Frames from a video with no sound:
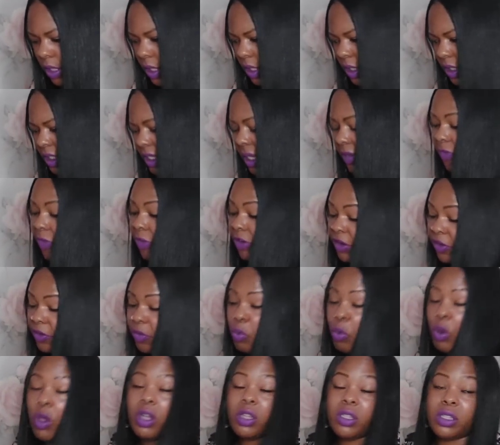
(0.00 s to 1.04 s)
Seven of
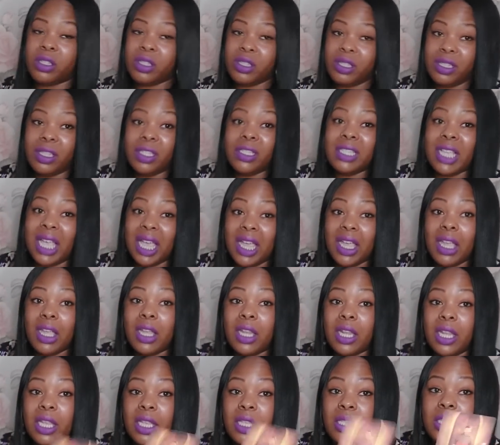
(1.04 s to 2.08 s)
Wands,
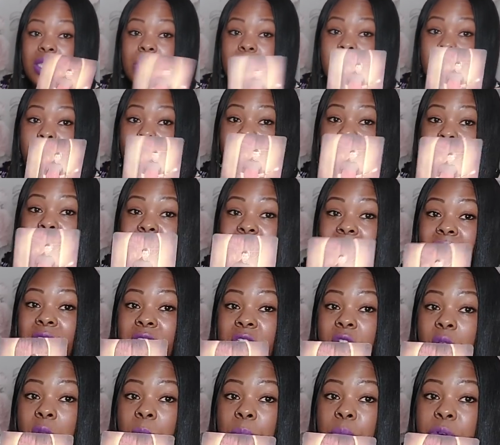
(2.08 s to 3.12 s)
exactly. So some of you guys are